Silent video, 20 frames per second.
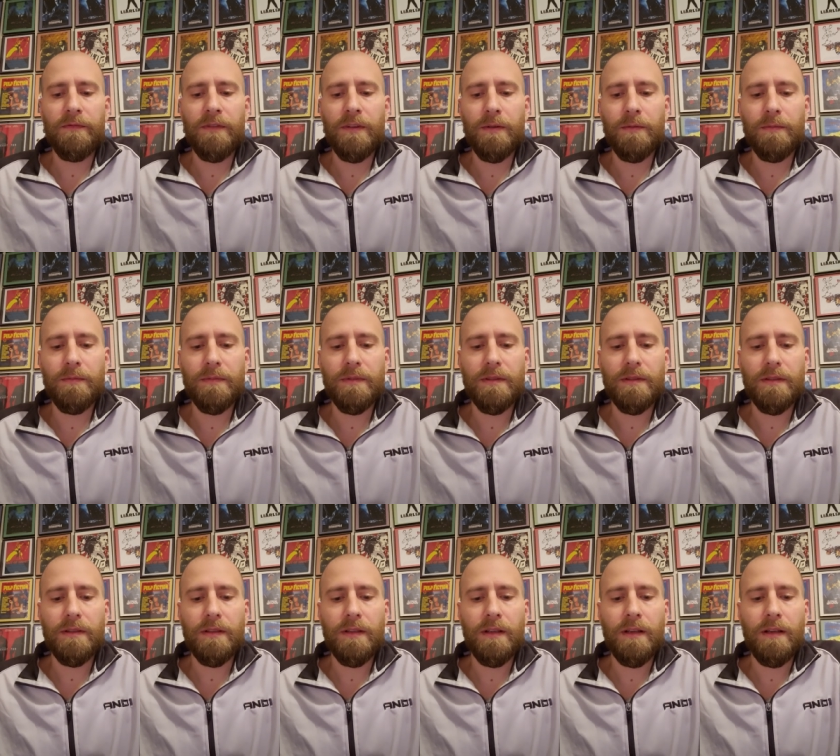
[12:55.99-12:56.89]

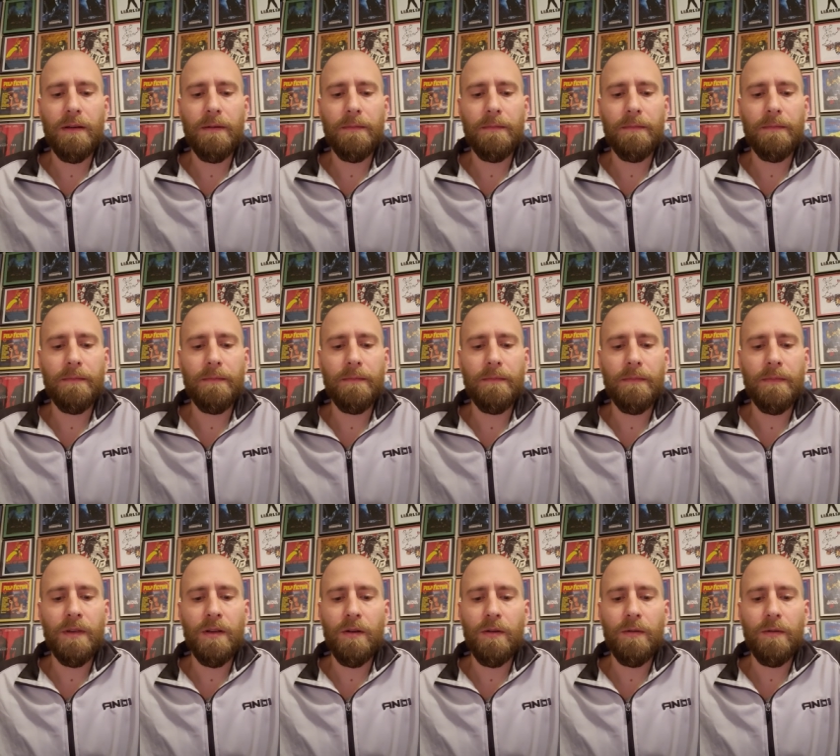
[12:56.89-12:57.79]
films,
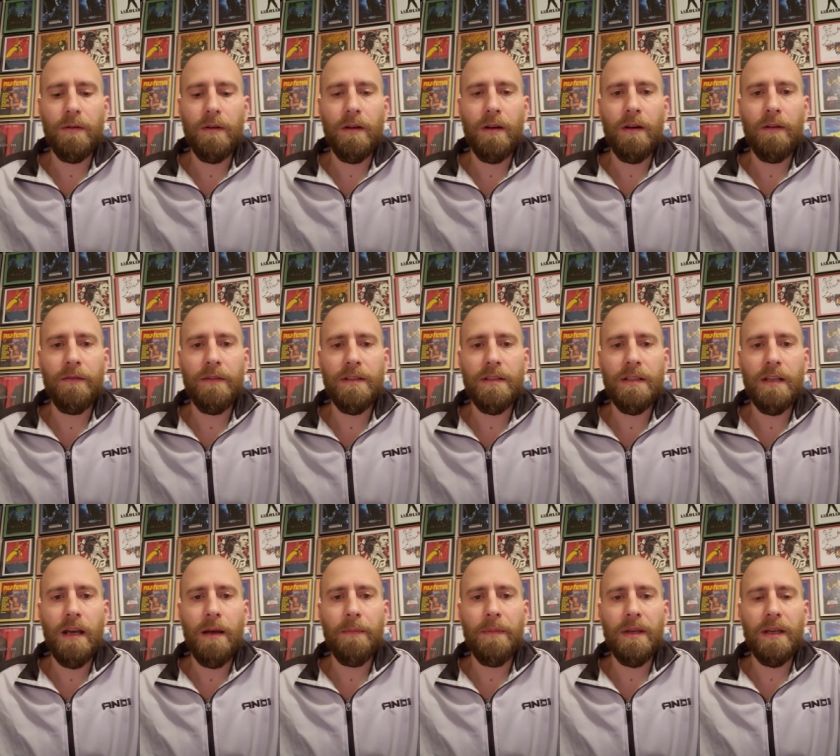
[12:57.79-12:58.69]
you know, of this
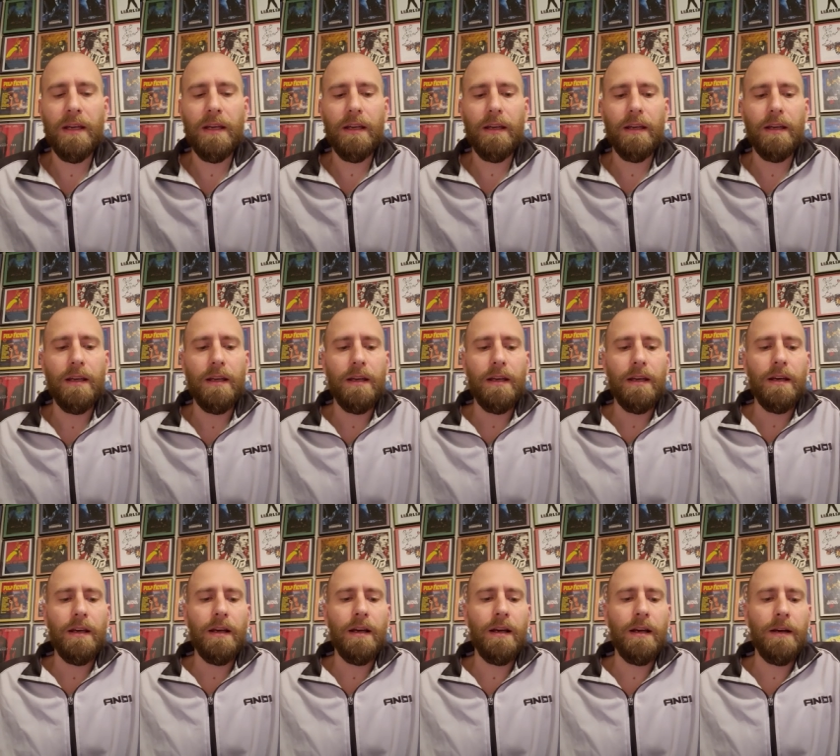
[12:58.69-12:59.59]
topic.
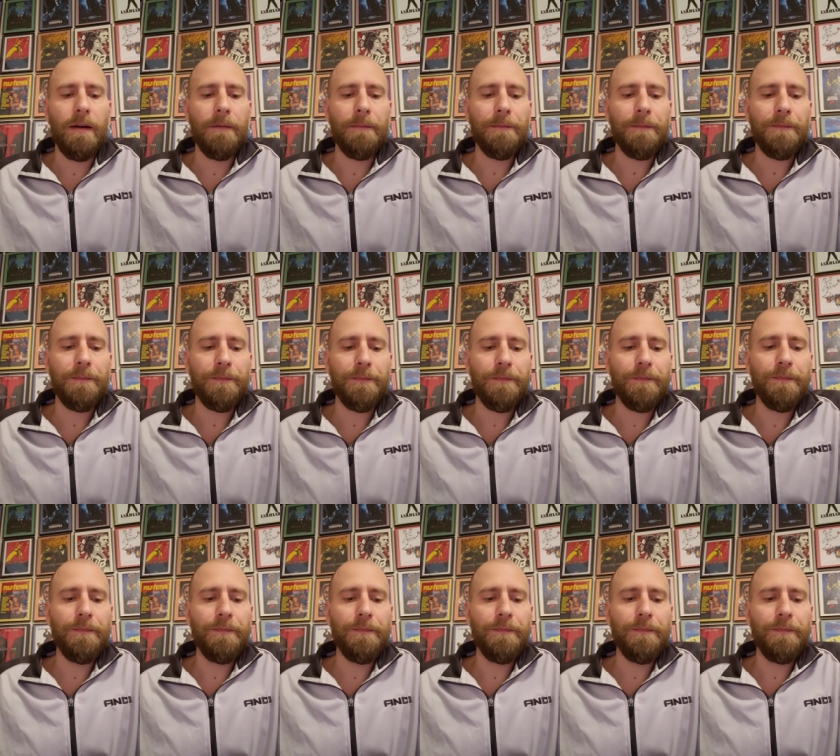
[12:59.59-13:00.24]
Um,